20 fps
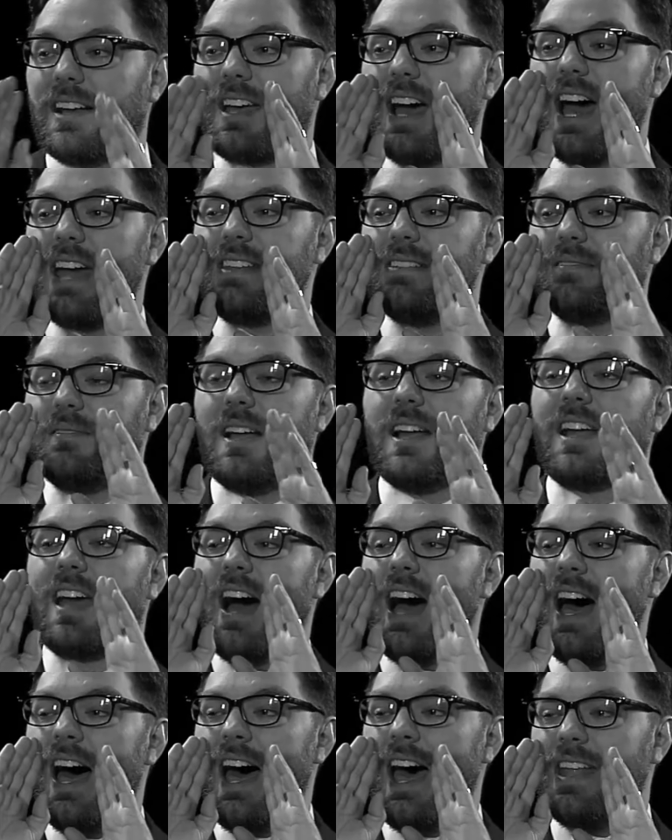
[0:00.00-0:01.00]
cut,
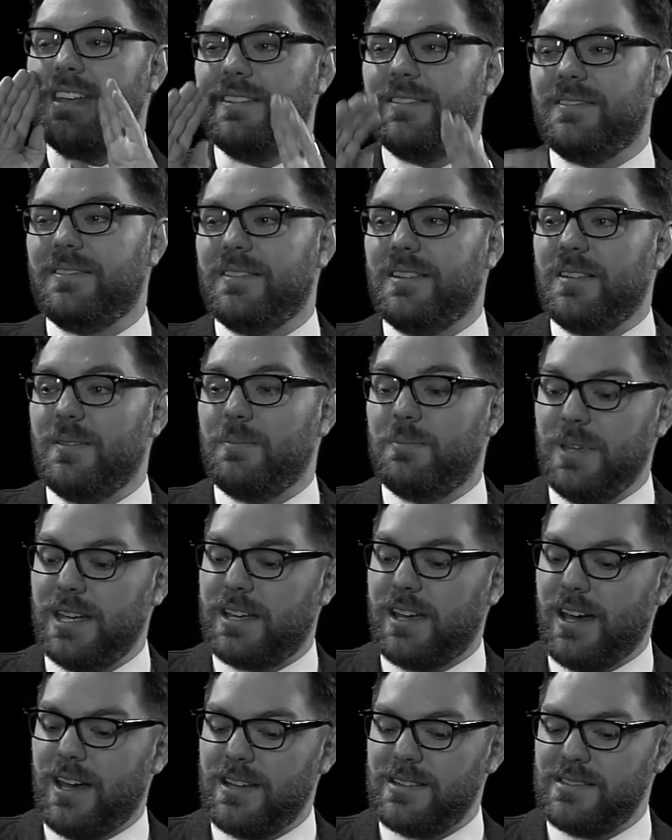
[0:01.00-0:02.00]
cut,
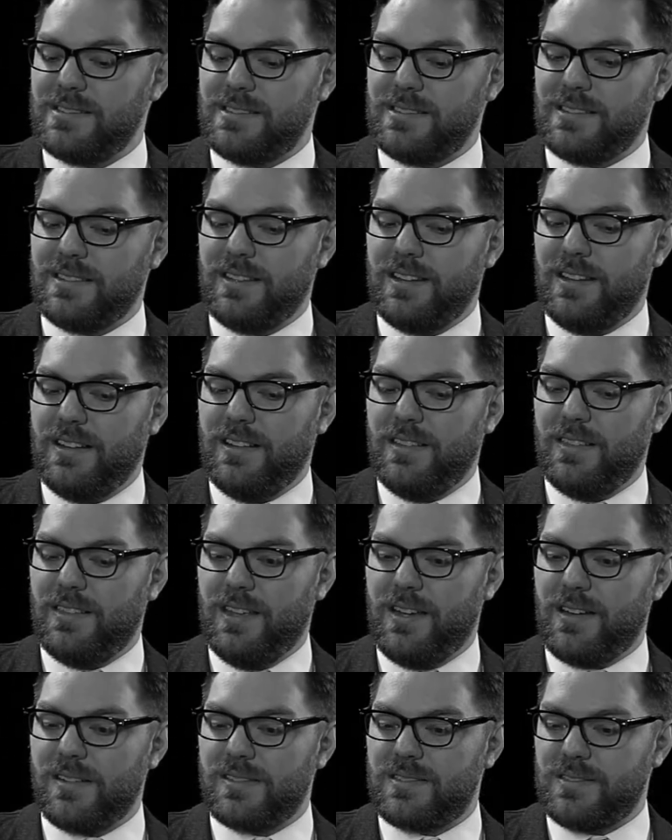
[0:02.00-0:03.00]
because
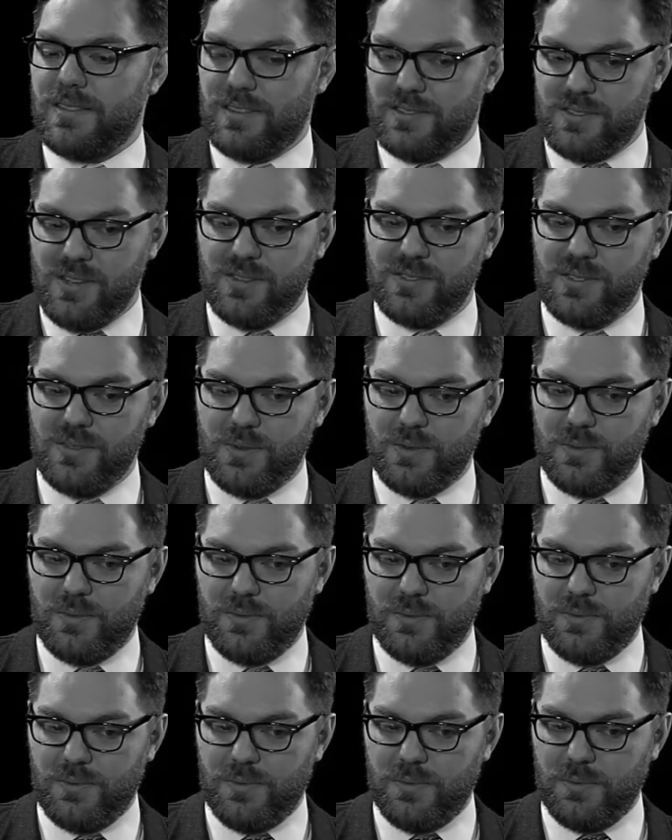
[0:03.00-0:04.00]
there's
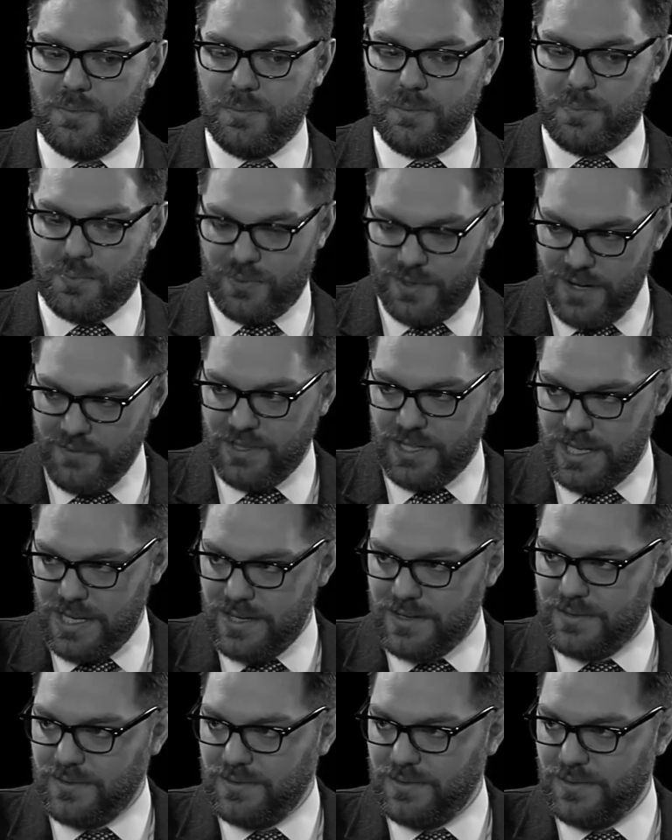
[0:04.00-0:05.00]
also
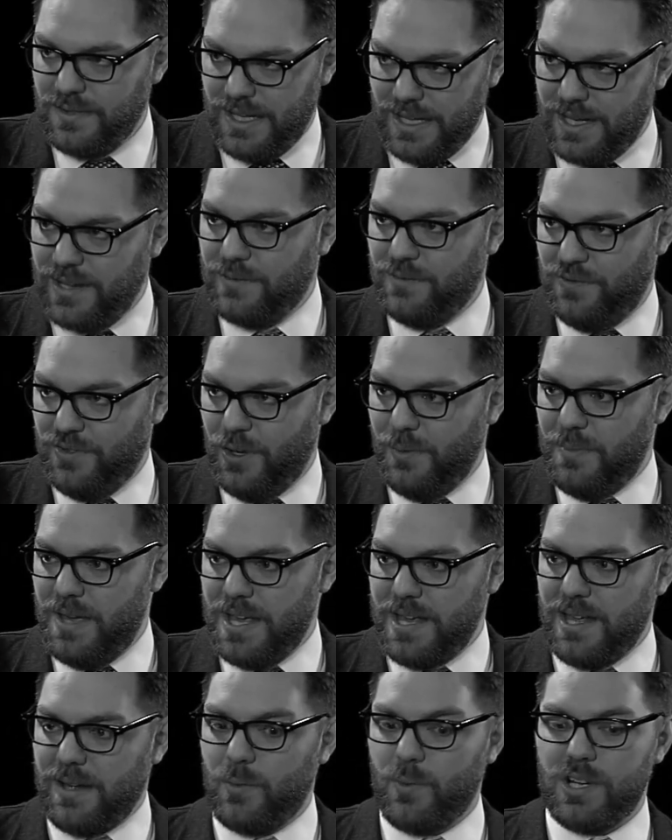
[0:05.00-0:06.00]
brevity in
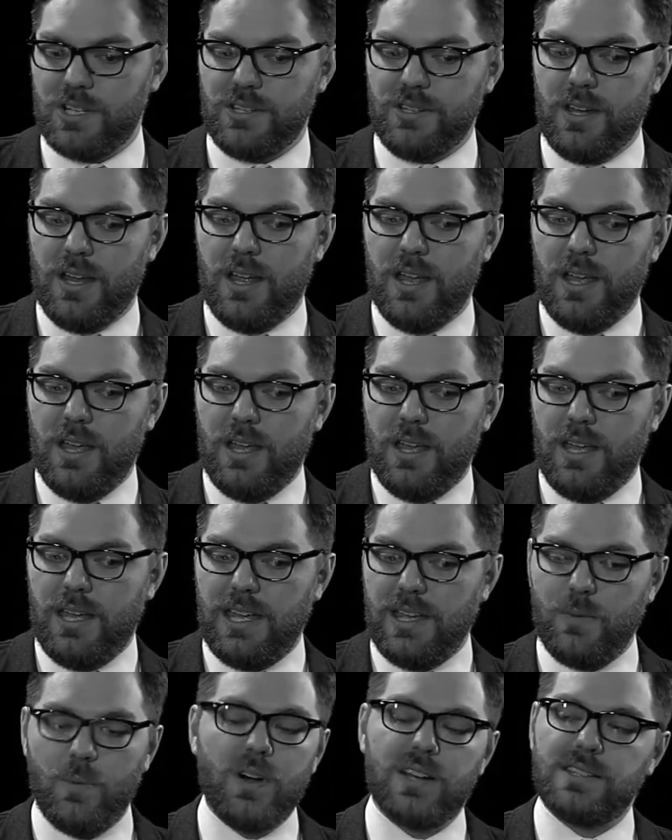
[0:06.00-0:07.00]
filmmaking, which
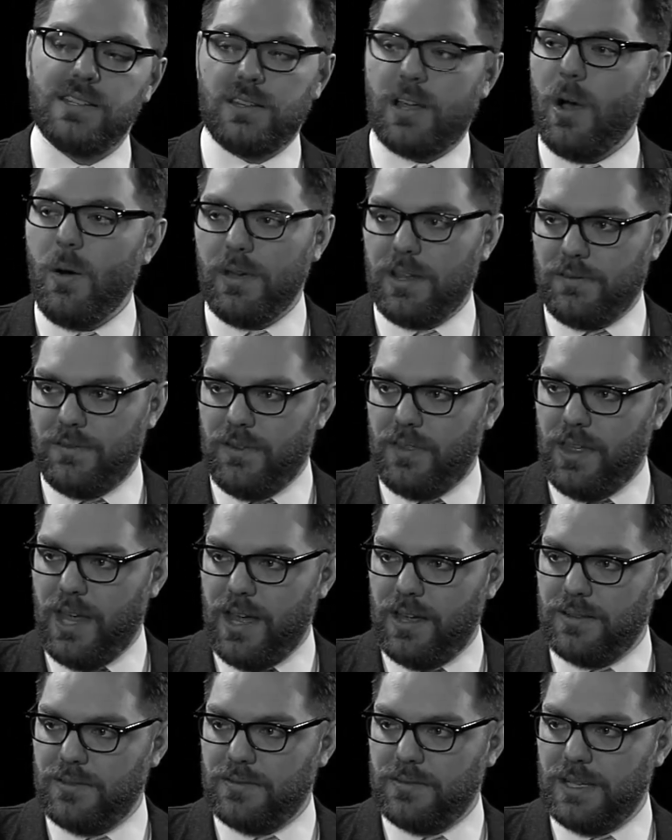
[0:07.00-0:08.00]
he wasn't going for
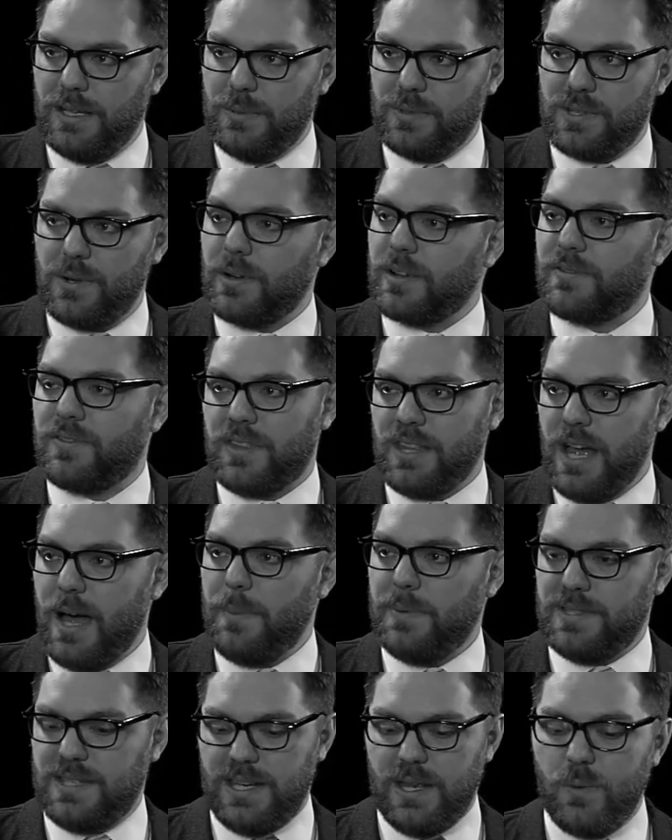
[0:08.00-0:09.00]
that. He was going for the
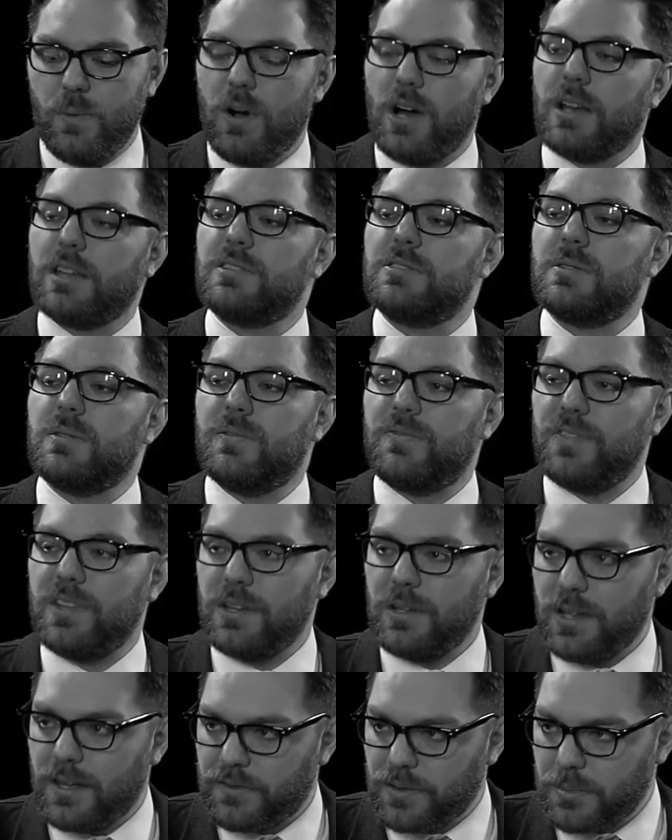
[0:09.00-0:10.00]
opposite. He wanted you to
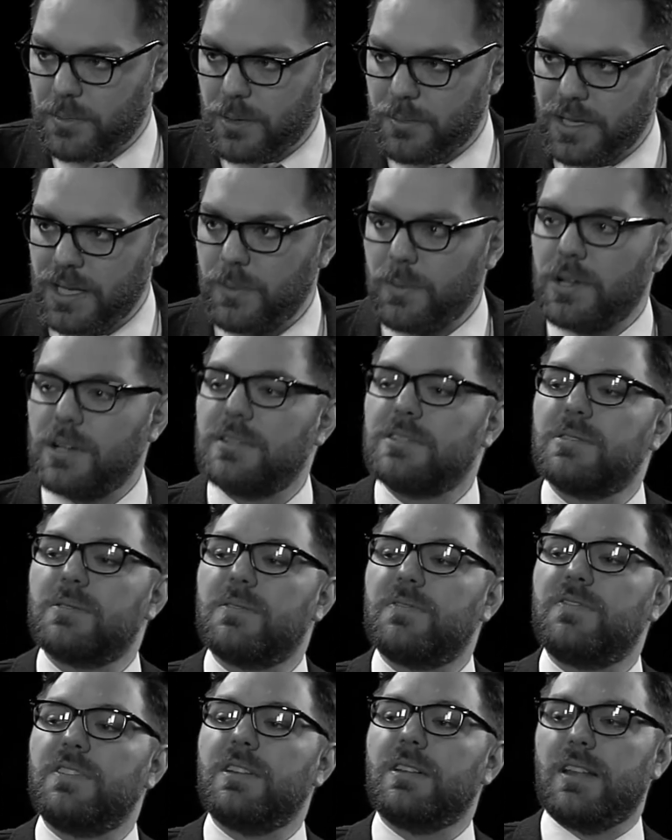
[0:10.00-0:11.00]
feel every moment. He wanted you
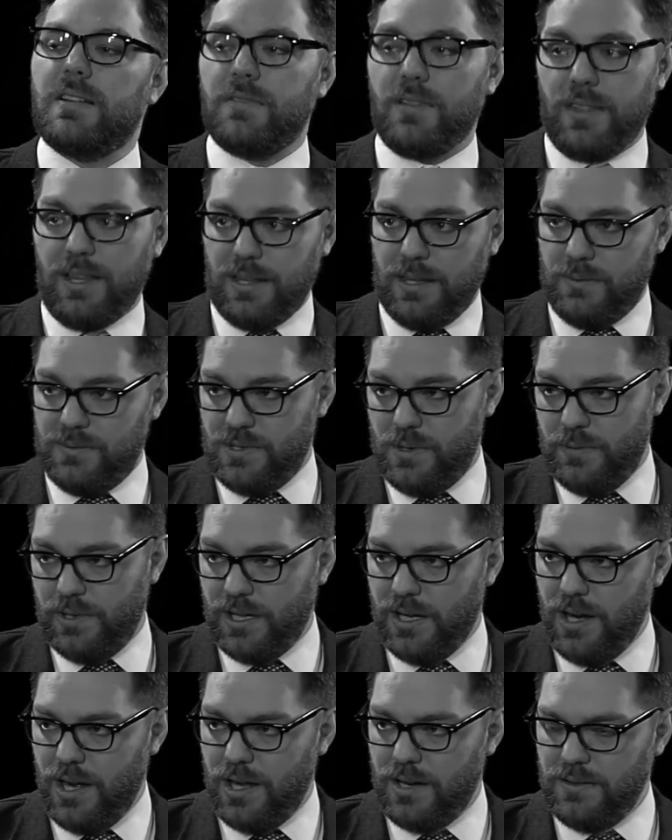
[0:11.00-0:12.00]
to feel everything that was
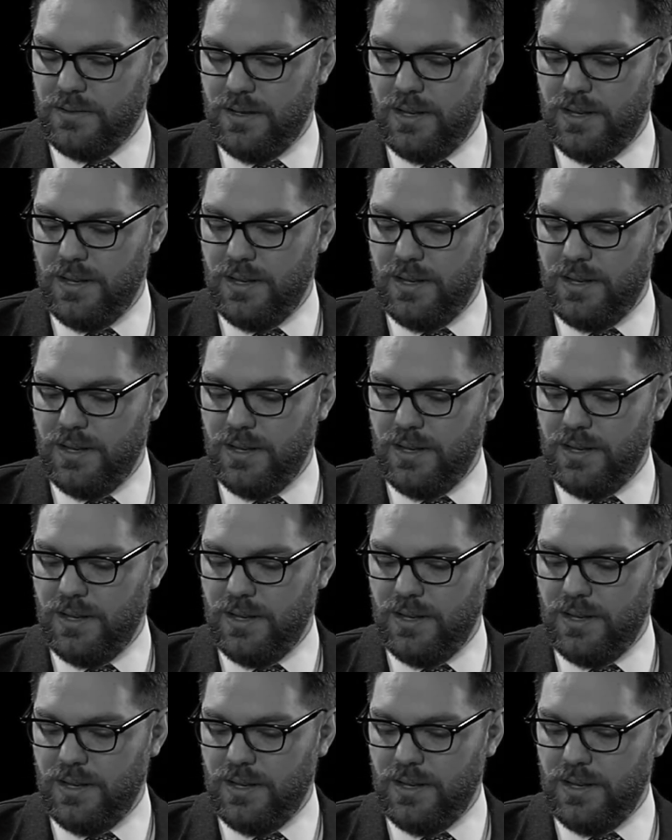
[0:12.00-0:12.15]
going on.